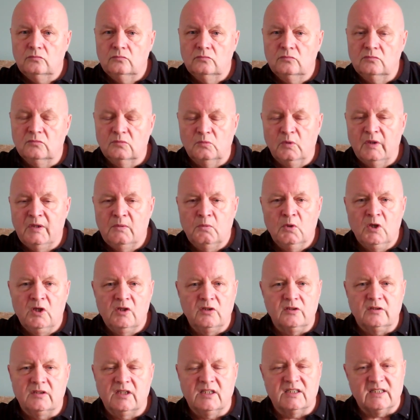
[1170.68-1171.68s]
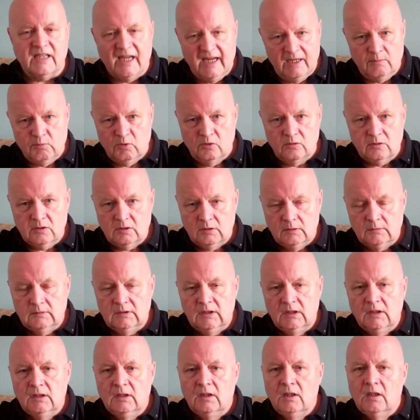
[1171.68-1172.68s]
We weren't disabled.
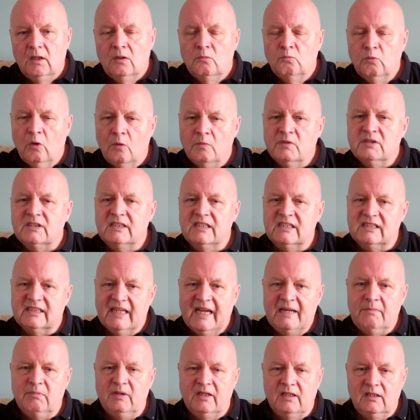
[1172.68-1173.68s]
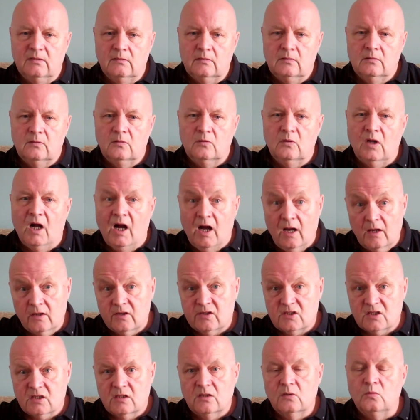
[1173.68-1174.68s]
What was disabling
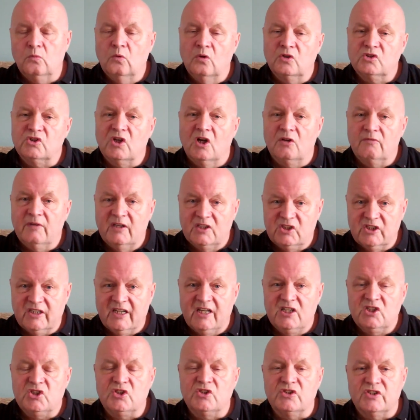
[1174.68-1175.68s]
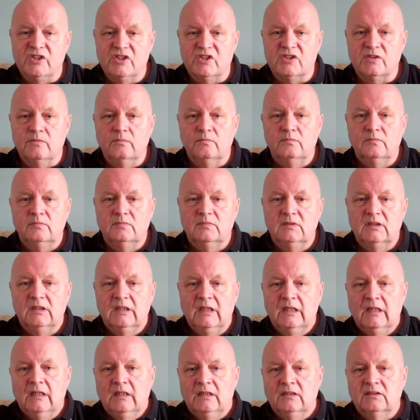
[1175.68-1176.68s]
us was our education system.
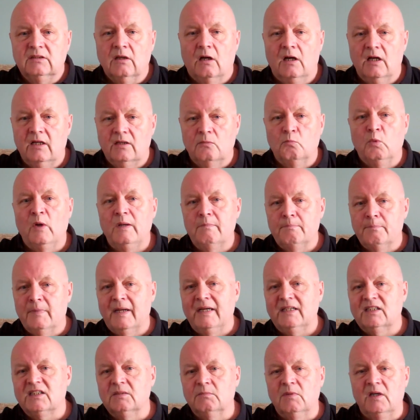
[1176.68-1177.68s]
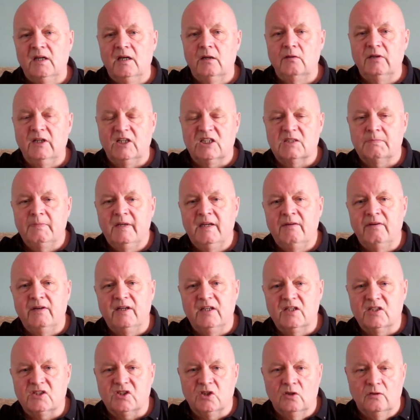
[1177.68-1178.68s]
So I went back to my own
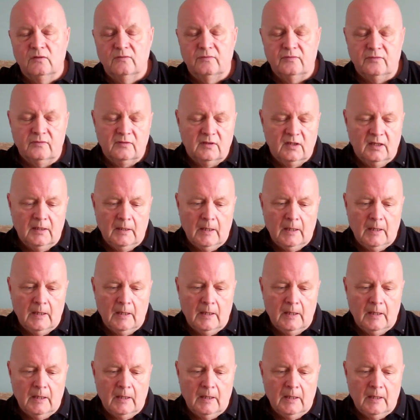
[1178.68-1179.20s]
experience of